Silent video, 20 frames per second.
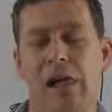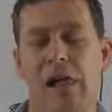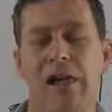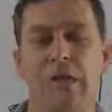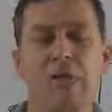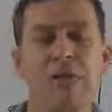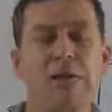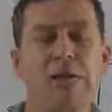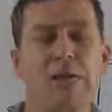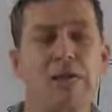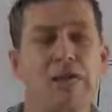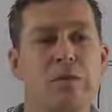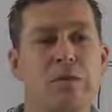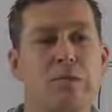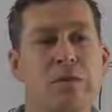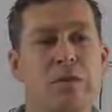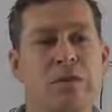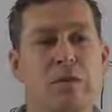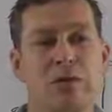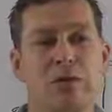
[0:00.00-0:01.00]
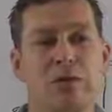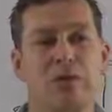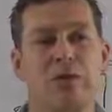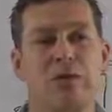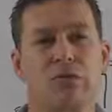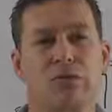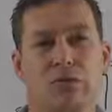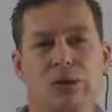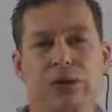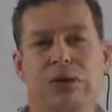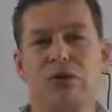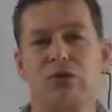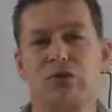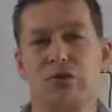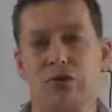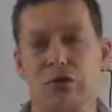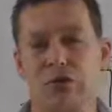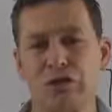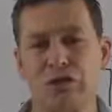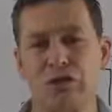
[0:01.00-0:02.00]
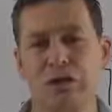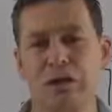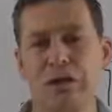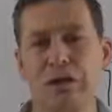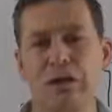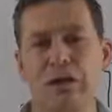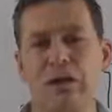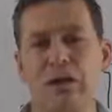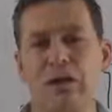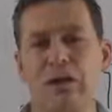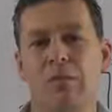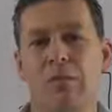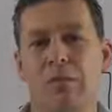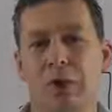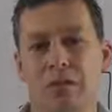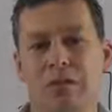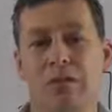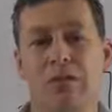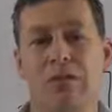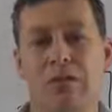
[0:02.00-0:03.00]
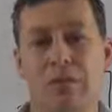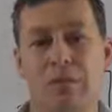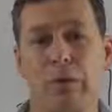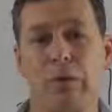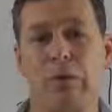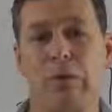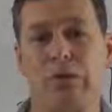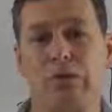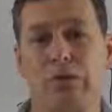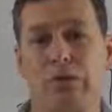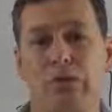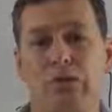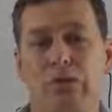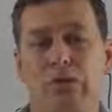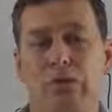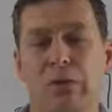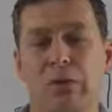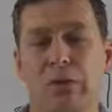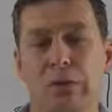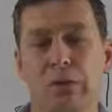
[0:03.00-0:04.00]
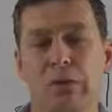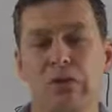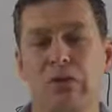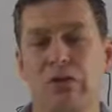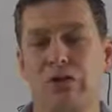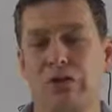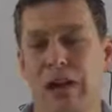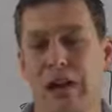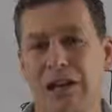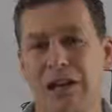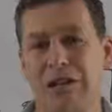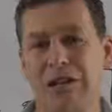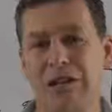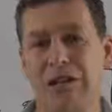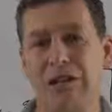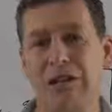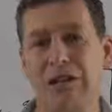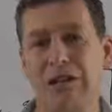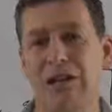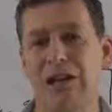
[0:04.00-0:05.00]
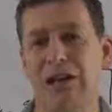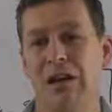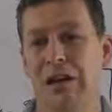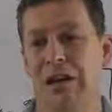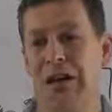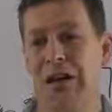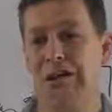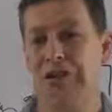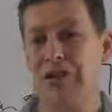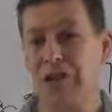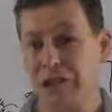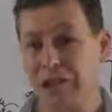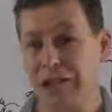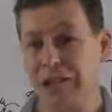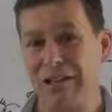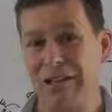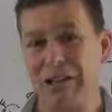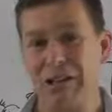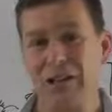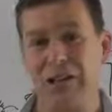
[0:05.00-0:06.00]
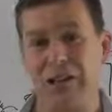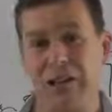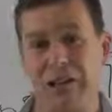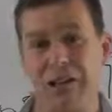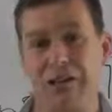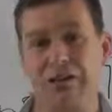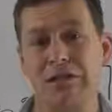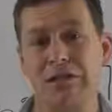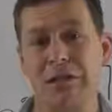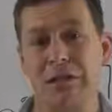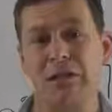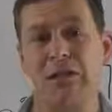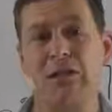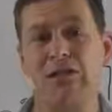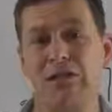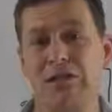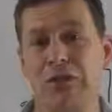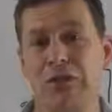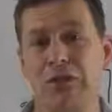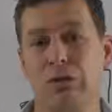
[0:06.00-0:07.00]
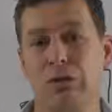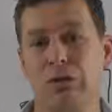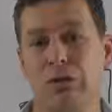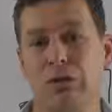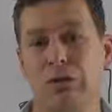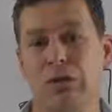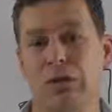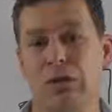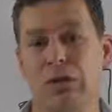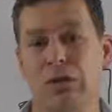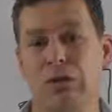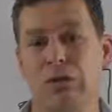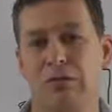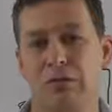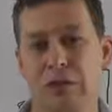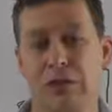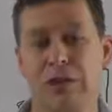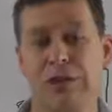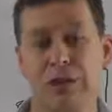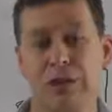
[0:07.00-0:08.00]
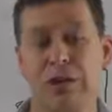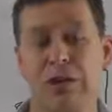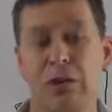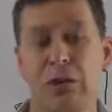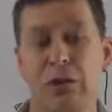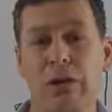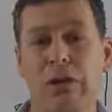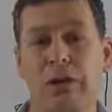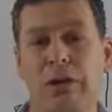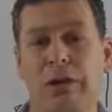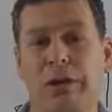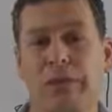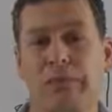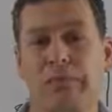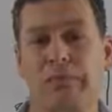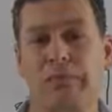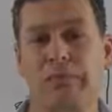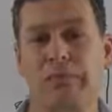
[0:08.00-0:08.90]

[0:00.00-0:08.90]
And I was able to build really trusting, positive bonds with some of the most challenging and challenged kids in the school, really very quickly.